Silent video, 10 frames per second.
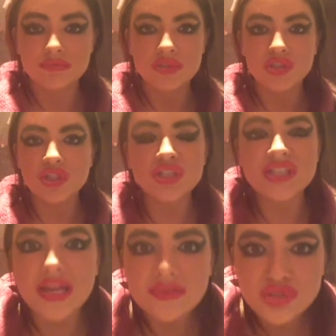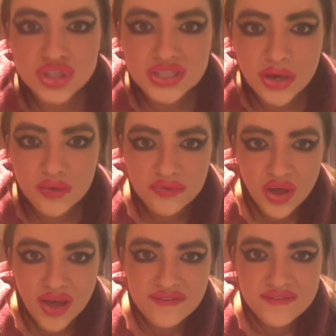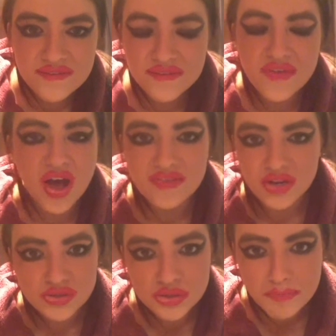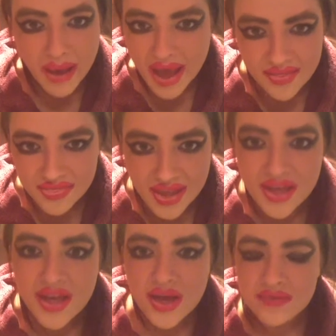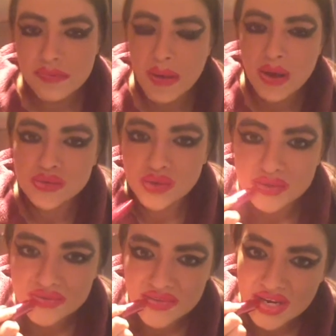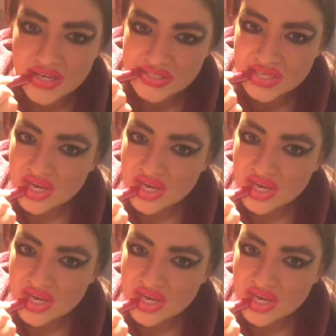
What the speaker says: You just saved yourself like £500 there for Botox fillers.